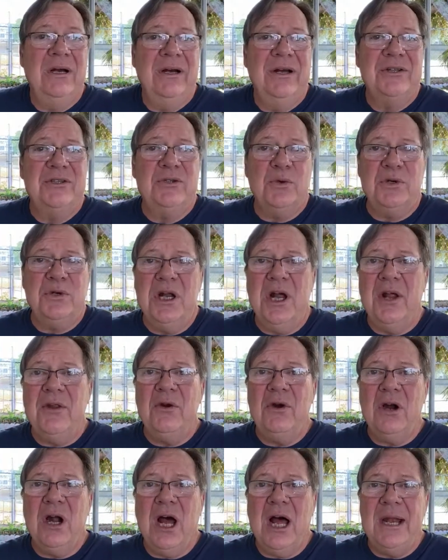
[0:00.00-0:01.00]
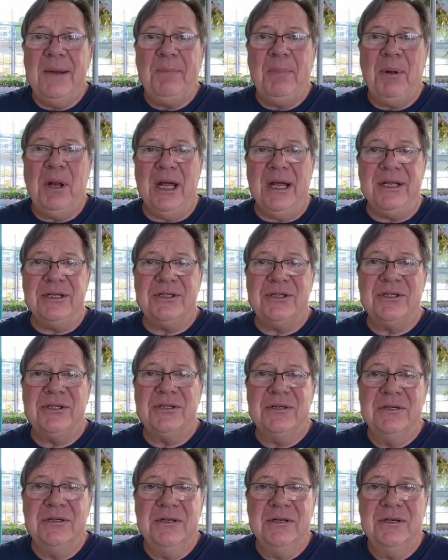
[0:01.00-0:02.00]
So another odd
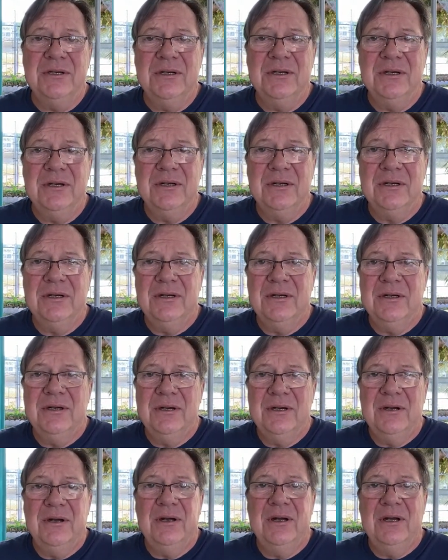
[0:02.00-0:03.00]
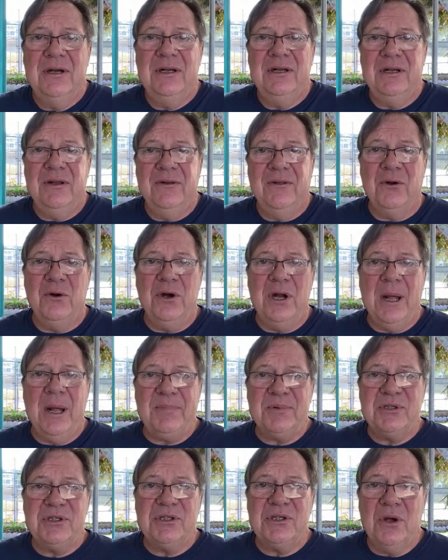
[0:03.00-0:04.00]
place. The 3rd
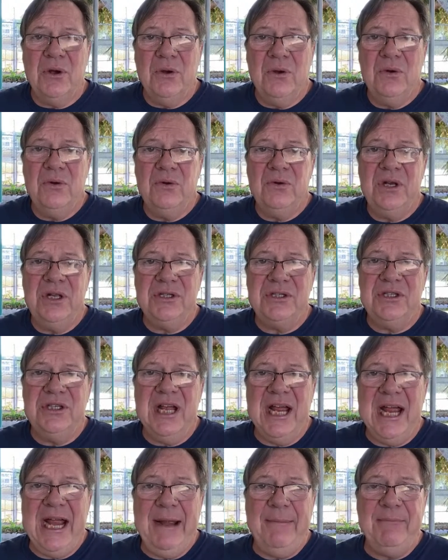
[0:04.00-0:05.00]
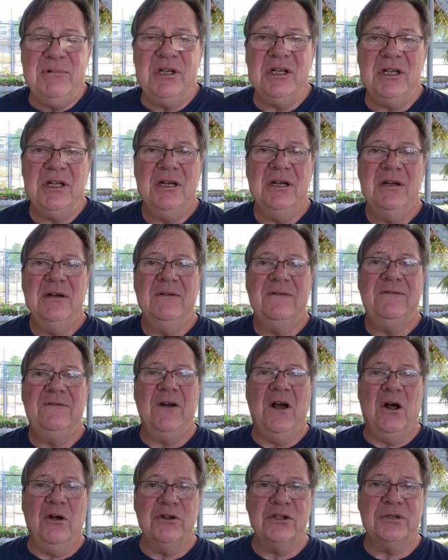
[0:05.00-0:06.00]
episode is named
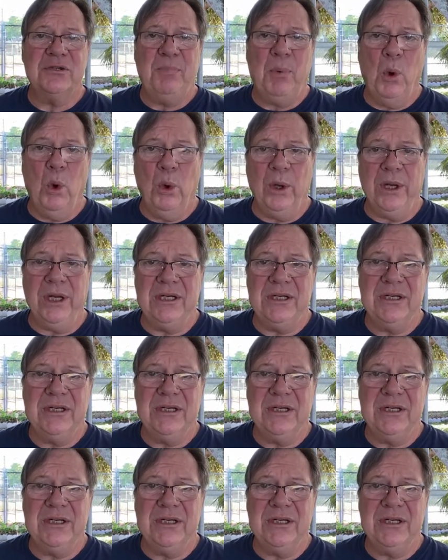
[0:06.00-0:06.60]
Fells Point.